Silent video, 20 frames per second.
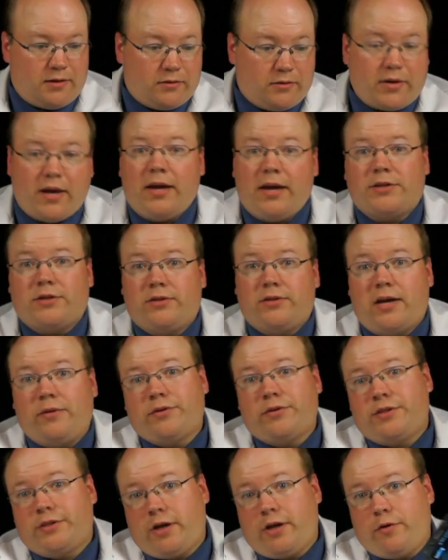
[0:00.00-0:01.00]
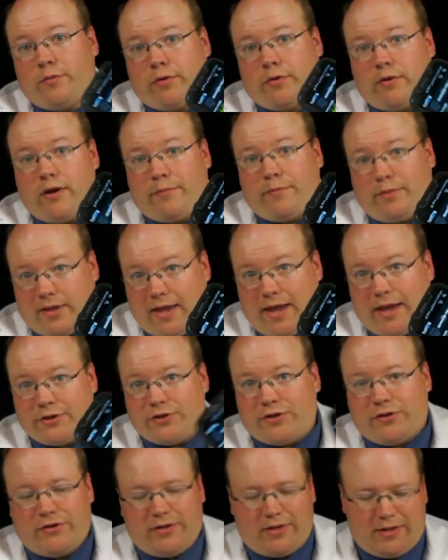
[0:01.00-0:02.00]
Okay, so that was the GoPro
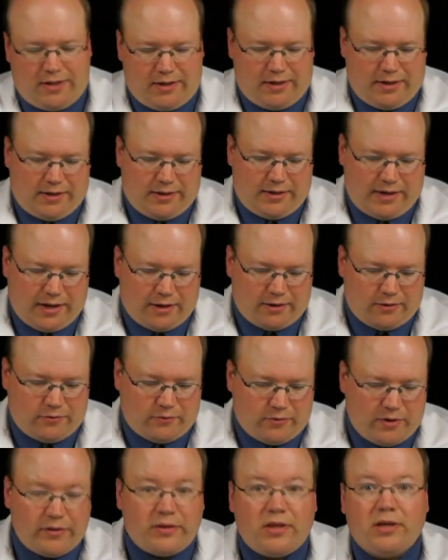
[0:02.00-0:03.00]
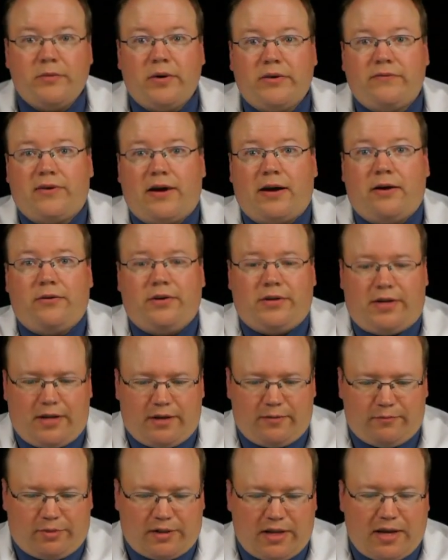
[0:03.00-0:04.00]
application. Now, one thing we found
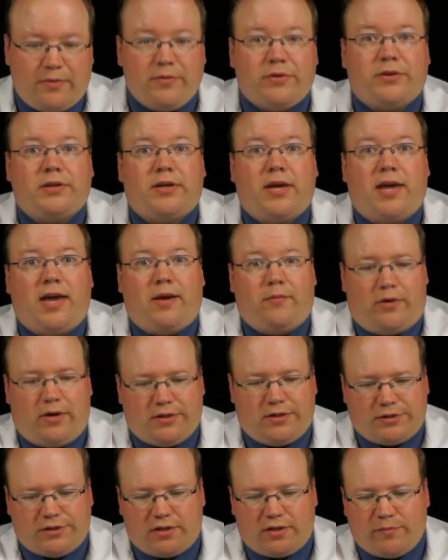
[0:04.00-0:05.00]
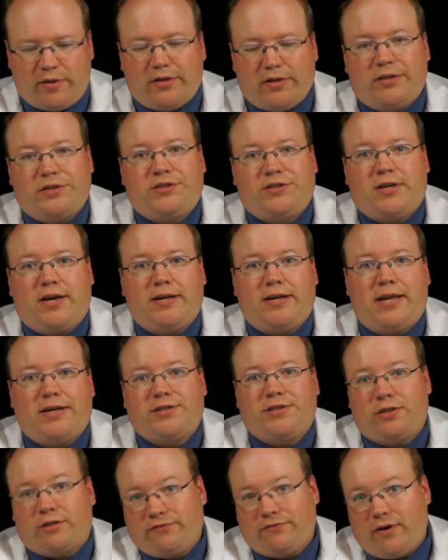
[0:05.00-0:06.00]
in playing with the camera is this little button on the side
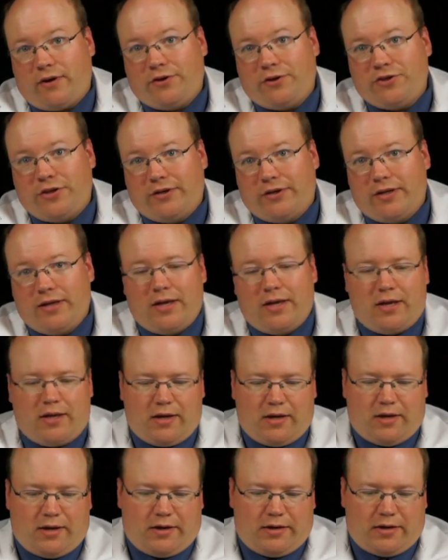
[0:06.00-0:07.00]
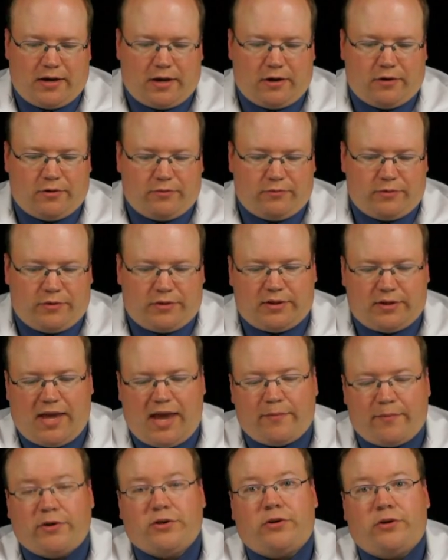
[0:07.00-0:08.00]
has another function. Now, with the
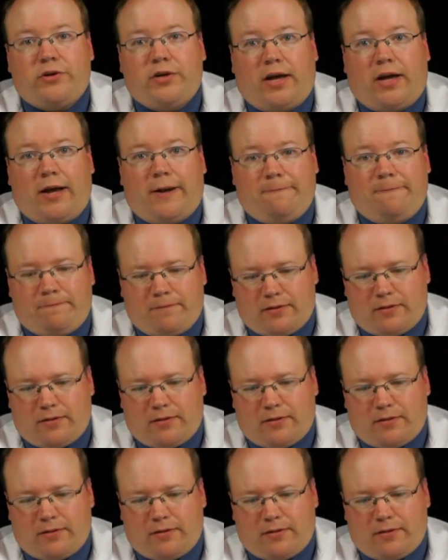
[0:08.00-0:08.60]
camera turned on,